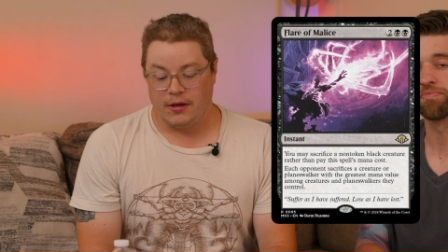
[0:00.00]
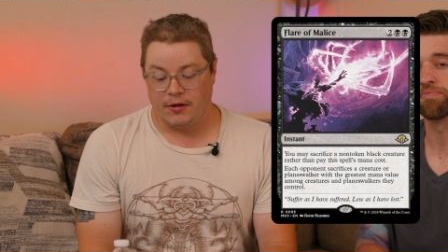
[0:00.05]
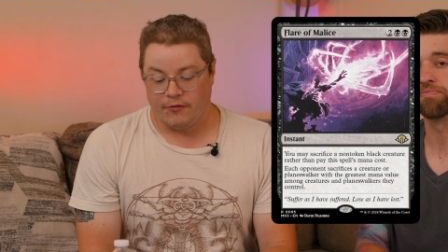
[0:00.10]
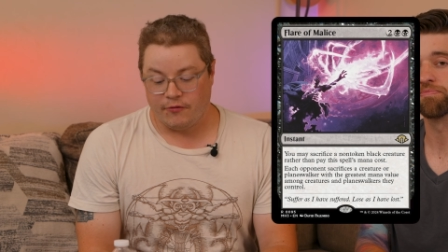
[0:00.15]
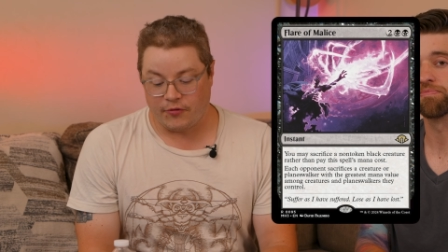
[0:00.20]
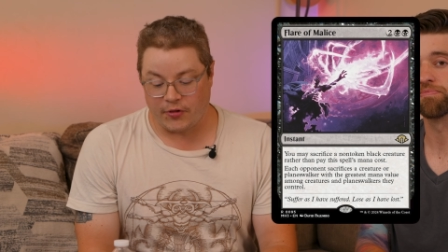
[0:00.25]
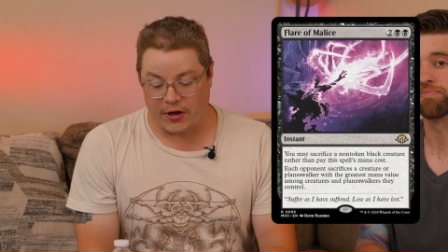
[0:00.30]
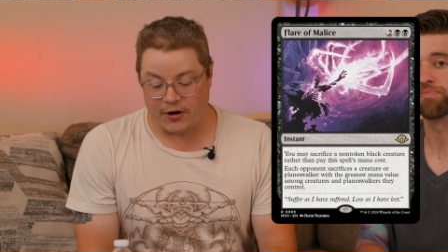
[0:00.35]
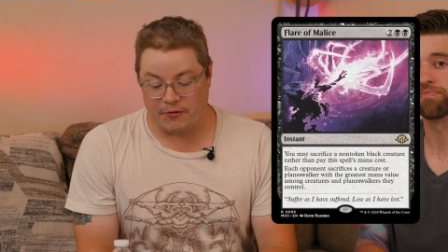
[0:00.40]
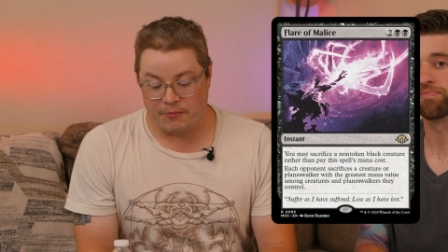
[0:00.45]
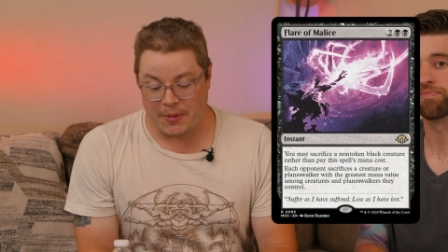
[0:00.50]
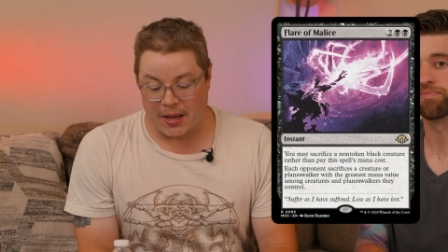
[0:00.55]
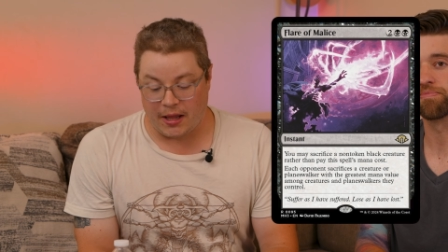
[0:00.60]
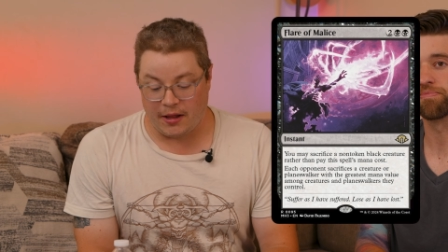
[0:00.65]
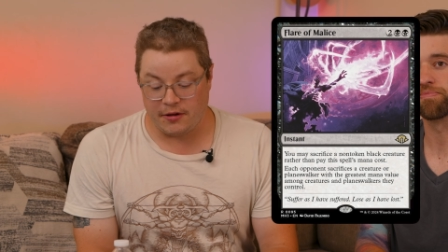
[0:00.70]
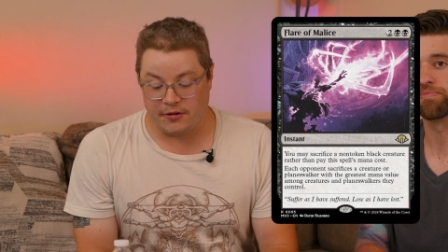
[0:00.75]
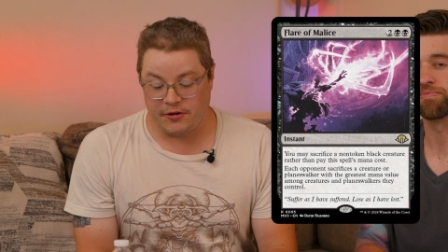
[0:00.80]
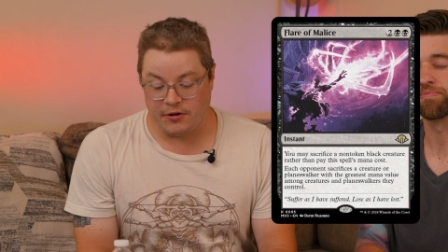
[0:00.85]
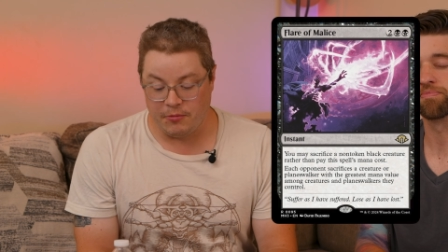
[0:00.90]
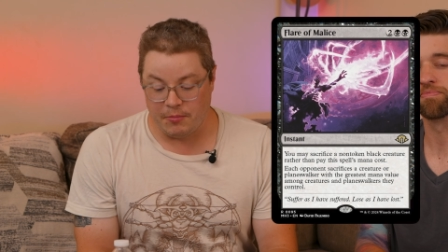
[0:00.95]
Flare of
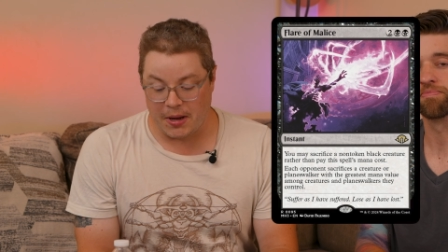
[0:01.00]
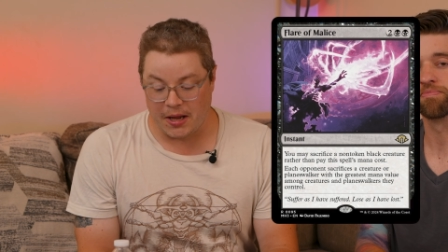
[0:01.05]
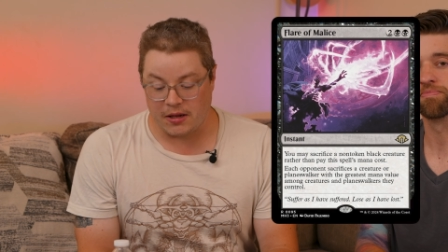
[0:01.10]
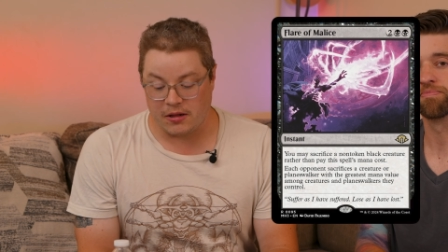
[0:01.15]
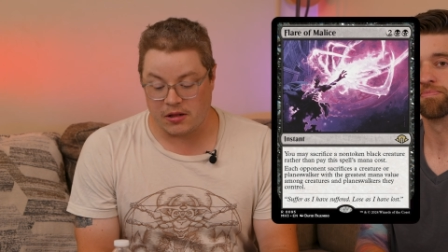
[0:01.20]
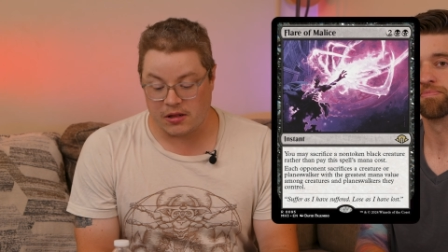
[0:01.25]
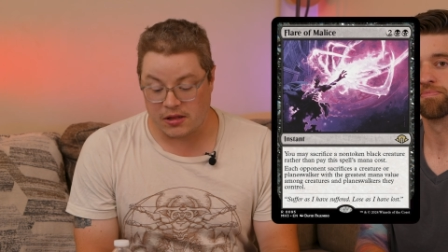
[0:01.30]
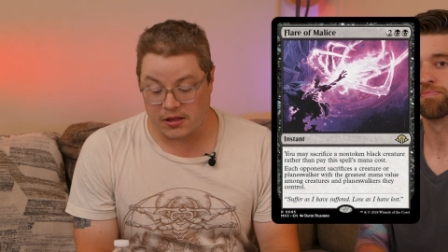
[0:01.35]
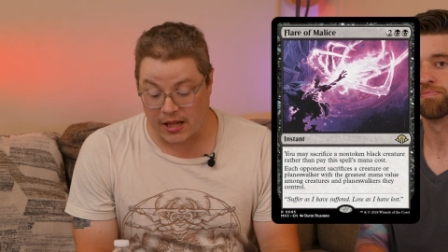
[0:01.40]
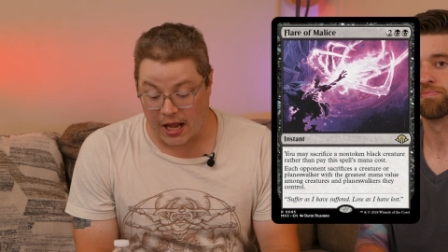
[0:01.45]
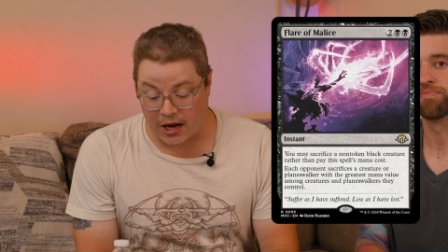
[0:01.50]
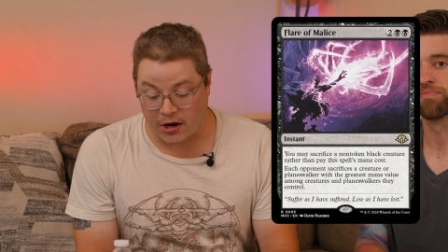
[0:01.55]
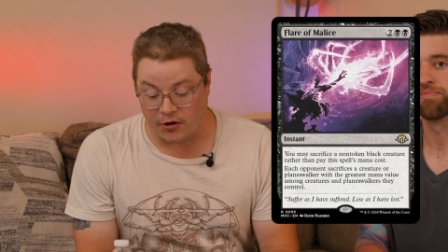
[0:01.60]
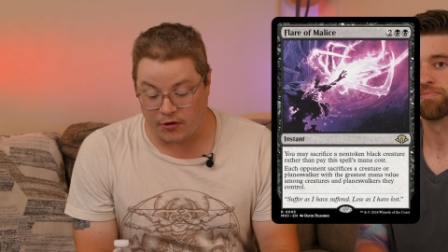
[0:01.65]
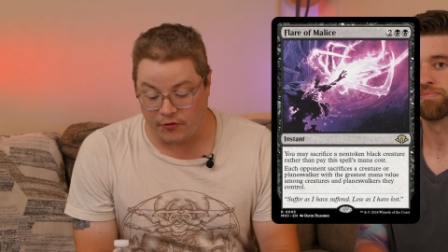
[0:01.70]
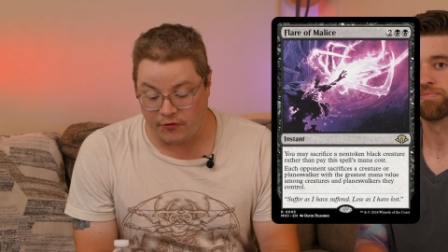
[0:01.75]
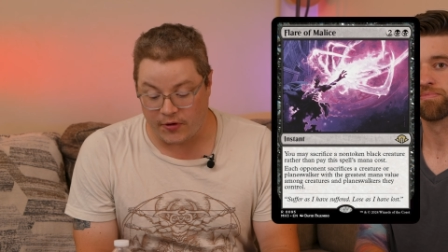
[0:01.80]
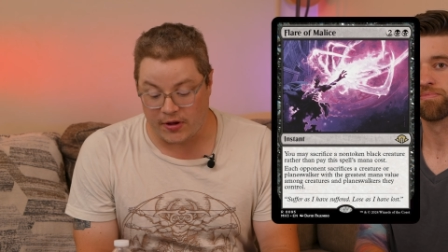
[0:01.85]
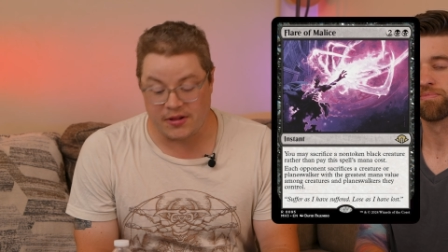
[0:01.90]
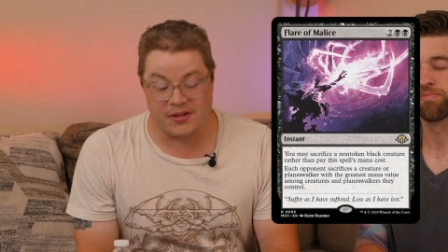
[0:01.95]
Malice, you may
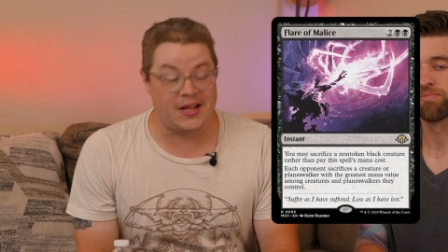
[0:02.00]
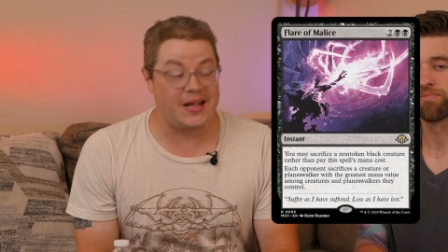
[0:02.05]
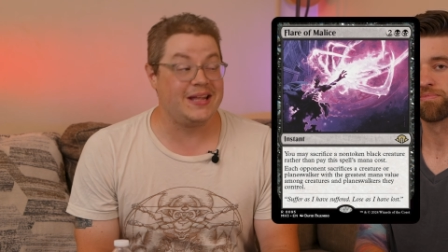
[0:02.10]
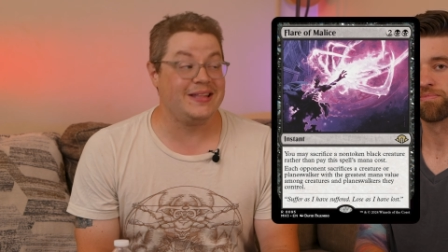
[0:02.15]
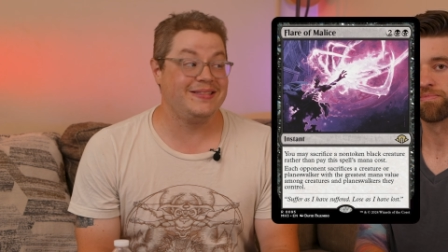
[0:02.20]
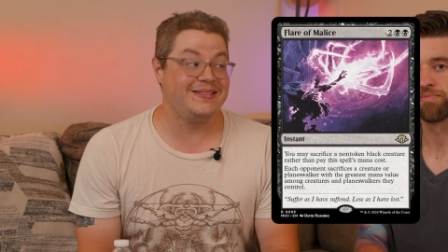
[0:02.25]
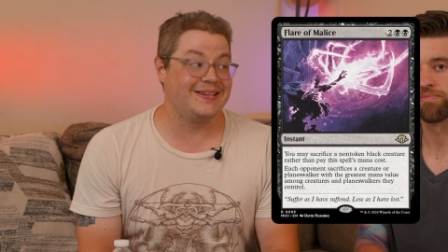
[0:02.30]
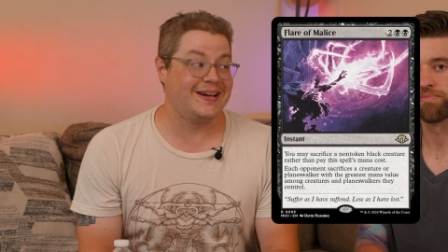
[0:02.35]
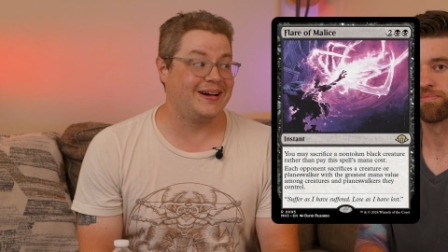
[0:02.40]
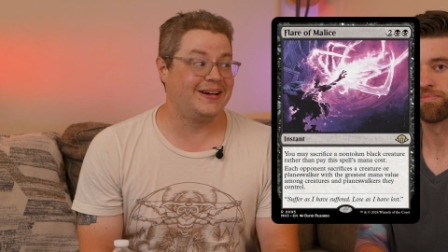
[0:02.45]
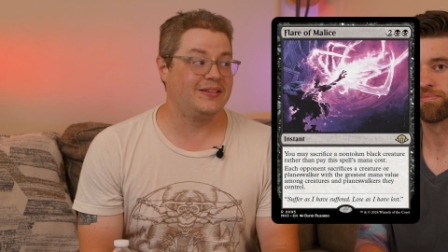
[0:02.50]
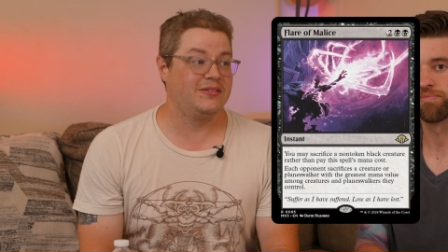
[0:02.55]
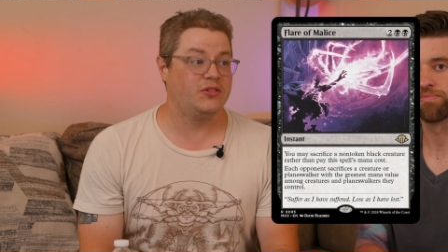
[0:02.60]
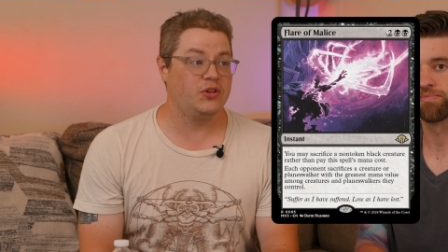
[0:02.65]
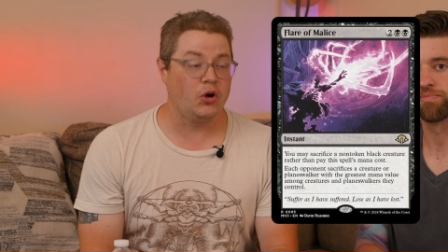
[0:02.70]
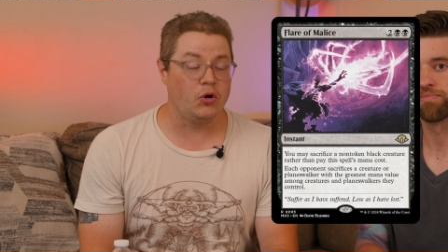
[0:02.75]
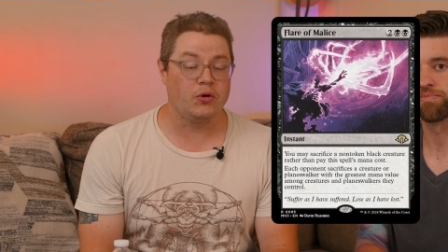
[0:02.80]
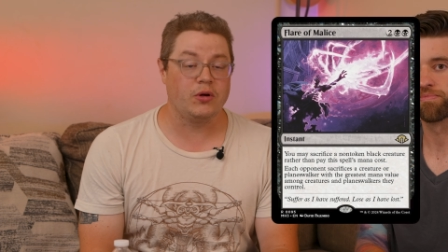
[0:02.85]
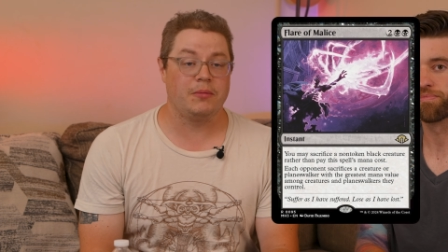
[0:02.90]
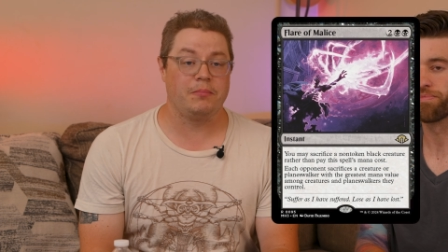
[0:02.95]
sacrifice a
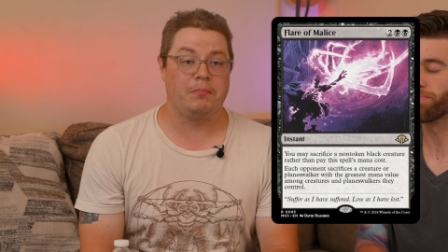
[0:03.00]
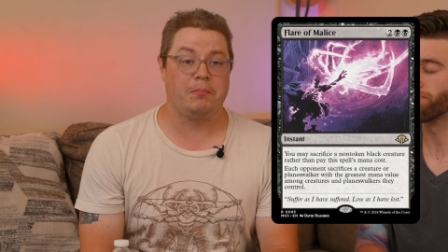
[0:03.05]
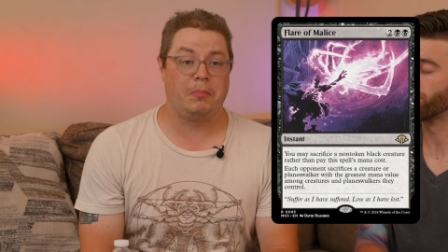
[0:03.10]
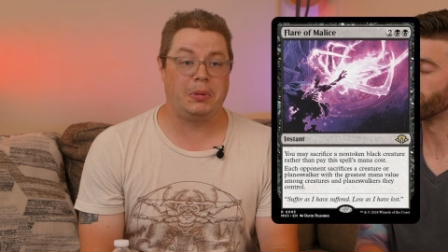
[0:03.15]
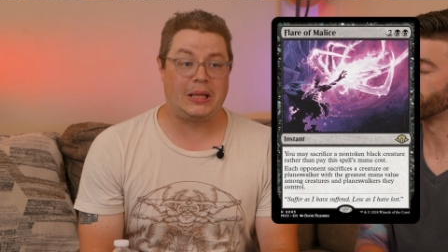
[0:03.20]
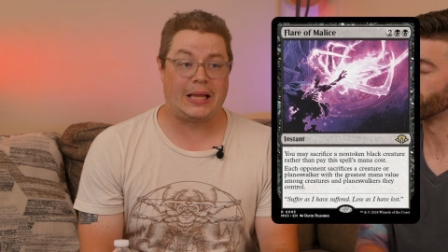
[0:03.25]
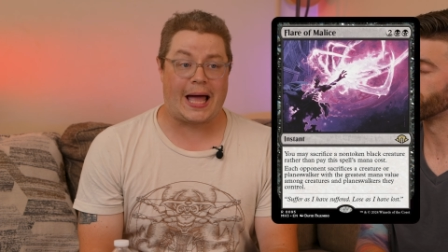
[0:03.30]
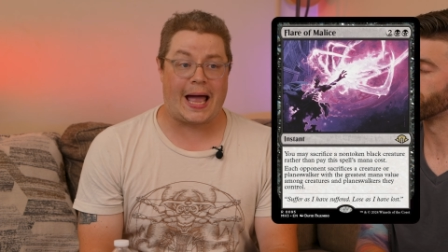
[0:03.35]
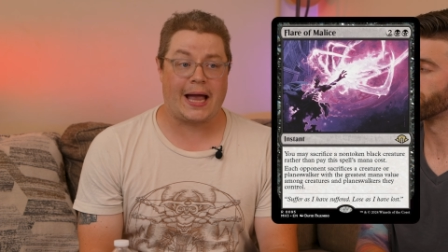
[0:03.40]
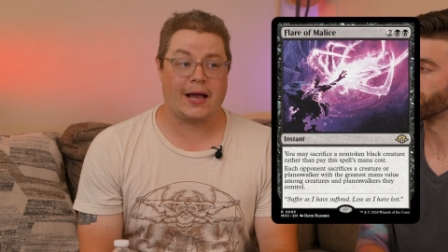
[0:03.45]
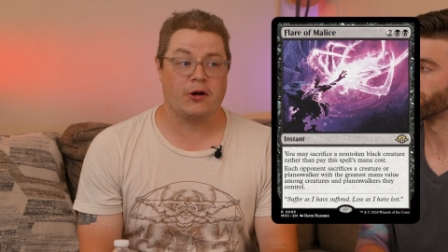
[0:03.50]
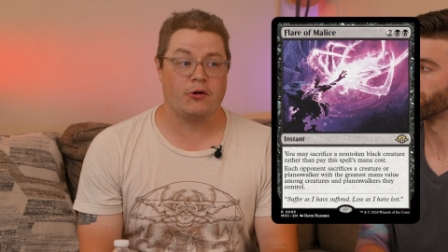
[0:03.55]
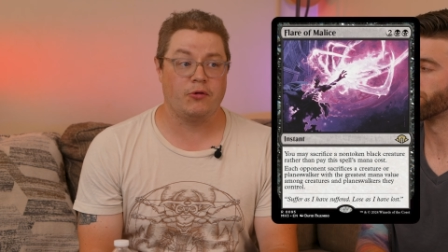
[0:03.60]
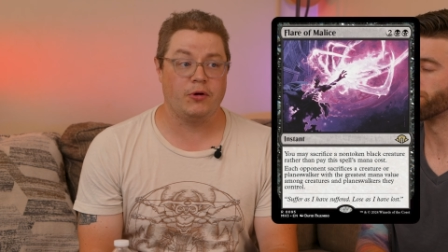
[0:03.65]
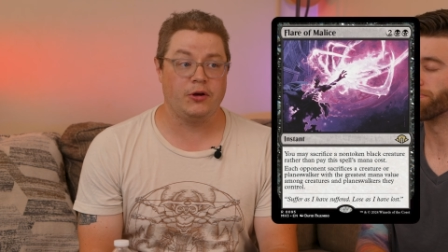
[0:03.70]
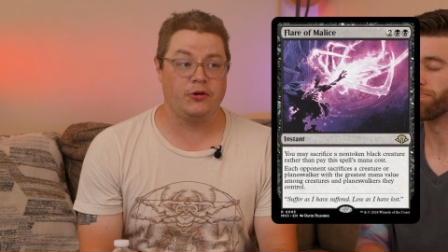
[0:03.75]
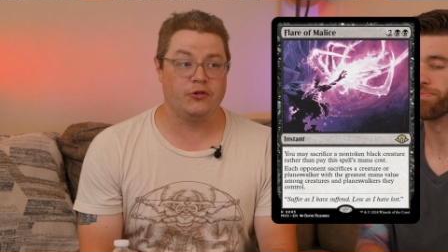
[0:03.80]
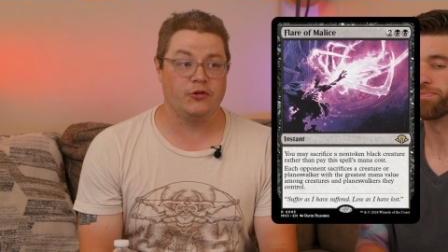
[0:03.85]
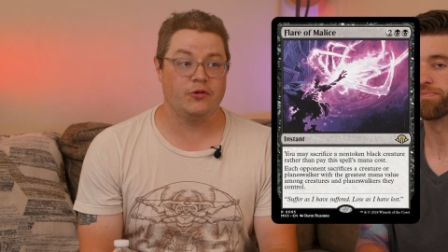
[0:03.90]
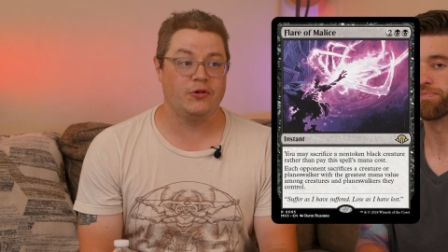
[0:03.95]
non-token black
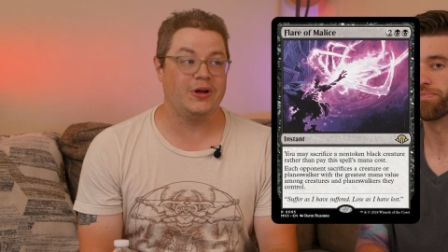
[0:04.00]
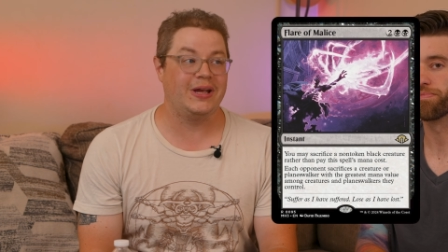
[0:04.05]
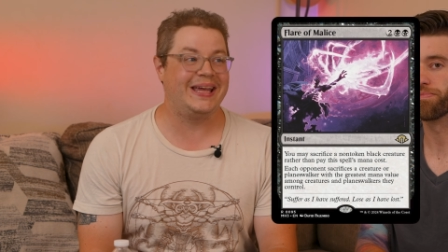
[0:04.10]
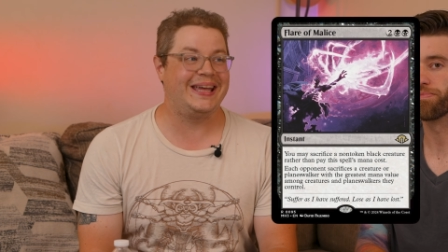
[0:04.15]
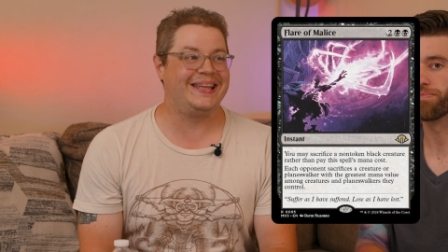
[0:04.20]
creature